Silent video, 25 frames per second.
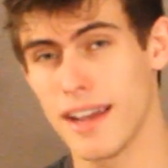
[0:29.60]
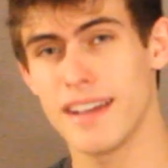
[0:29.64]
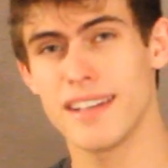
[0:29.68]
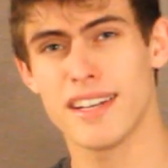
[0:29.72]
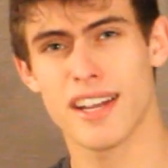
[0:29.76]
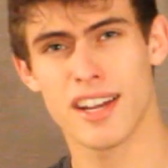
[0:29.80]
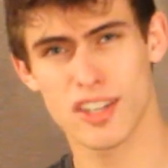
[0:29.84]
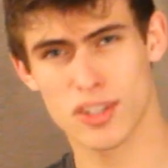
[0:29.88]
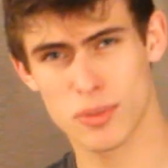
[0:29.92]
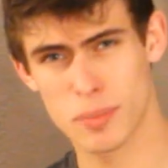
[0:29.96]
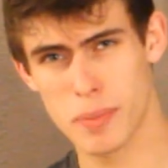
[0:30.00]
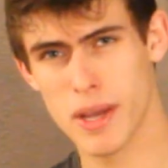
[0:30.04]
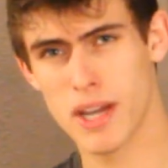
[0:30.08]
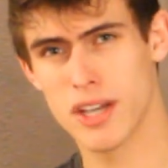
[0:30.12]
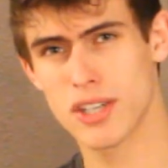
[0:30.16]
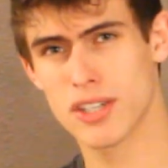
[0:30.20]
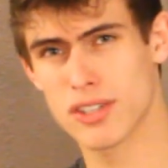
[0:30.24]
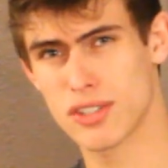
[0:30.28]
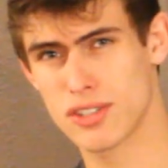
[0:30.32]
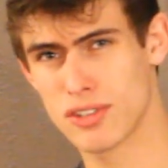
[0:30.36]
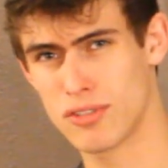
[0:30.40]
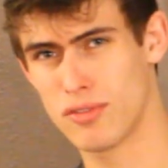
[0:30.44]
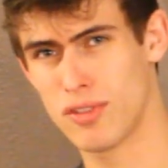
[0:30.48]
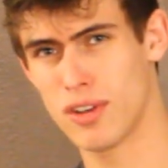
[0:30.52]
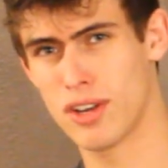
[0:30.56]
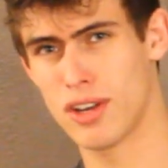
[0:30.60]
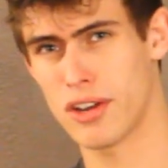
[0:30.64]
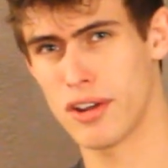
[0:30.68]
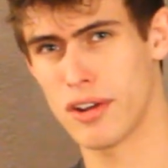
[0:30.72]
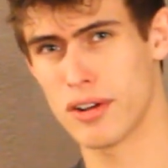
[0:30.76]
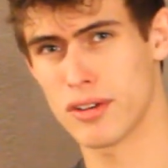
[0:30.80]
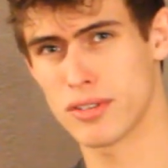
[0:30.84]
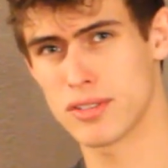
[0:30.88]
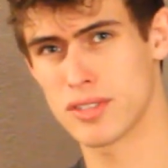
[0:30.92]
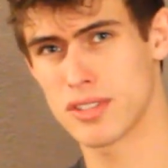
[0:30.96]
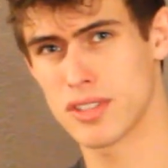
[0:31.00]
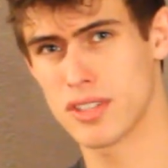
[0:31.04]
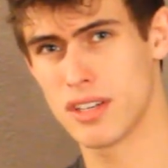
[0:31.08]
It takes pictures and
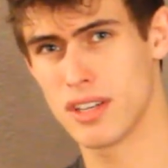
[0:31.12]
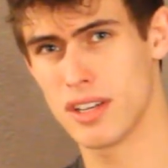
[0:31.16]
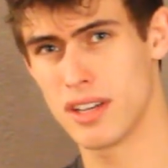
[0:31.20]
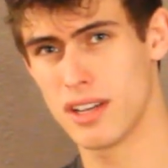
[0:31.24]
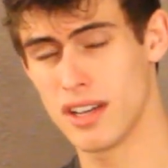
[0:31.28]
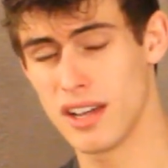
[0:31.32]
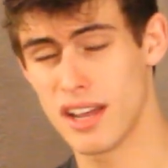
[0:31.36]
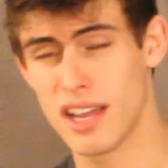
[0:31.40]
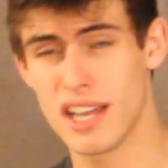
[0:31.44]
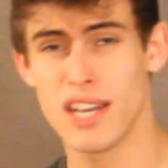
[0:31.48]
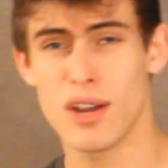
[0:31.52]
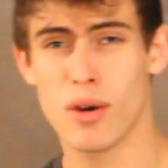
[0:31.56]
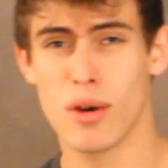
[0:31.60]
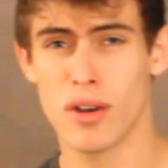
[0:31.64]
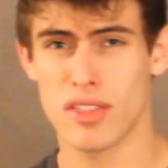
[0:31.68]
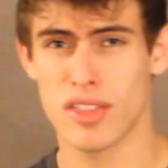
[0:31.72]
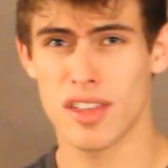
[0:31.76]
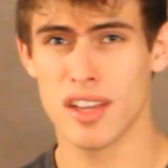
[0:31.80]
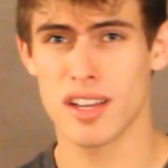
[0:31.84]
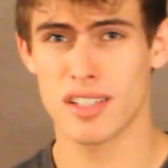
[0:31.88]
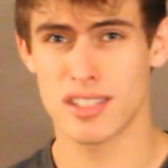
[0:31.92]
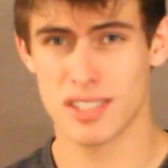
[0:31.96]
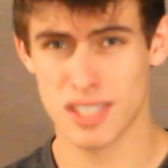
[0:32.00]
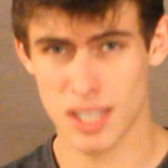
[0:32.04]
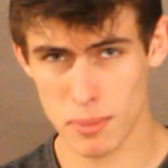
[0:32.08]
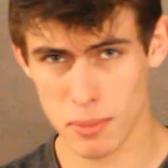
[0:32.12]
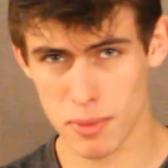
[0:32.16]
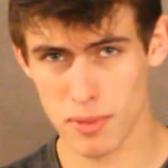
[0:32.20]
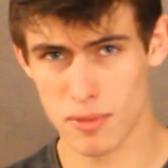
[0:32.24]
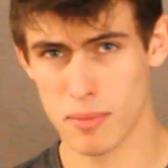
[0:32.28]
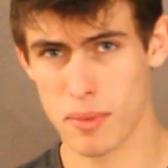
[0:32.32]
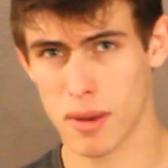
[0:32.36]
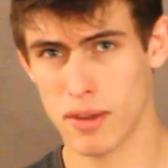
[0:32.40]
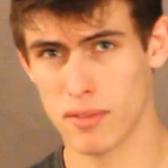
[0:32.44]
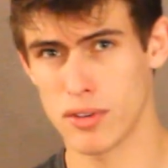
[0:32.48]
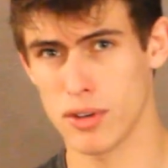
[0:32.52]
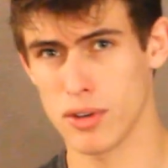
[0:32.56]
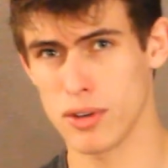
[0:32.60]
videos. Now, I think some
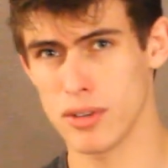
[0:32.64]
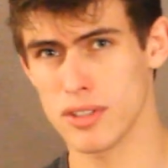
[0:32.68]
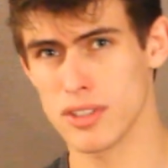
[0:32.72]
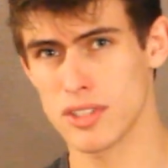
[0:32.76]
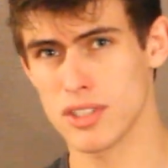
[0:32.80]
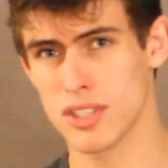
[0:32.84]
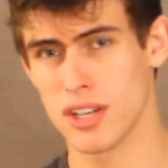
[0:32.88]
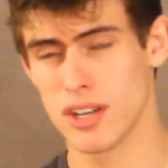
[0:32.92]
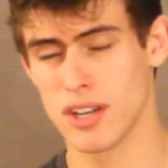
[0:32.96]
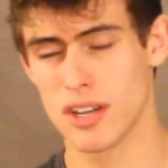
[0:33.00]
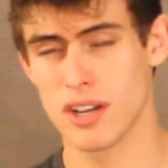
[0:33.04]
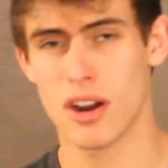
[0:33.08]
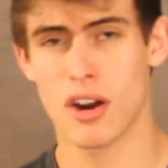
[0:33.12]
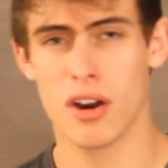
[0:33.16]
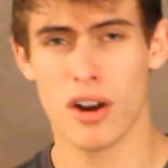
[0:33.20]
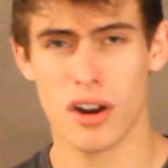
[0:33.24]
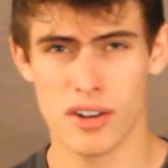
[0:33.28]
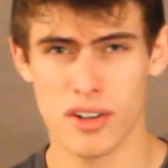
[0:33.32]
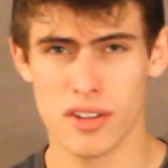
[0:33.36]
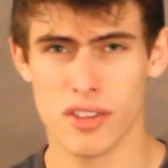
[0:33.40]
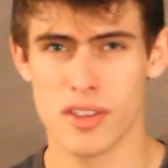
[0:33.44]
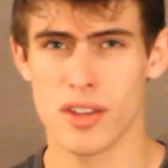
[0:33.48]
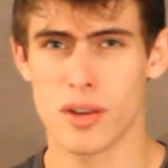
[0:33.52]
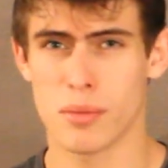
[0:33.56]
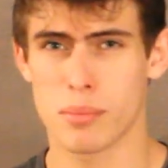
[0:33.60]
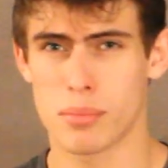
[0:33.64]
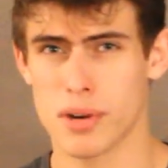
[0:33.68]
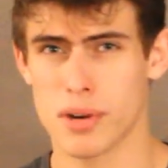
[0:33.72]
of my viewers are under the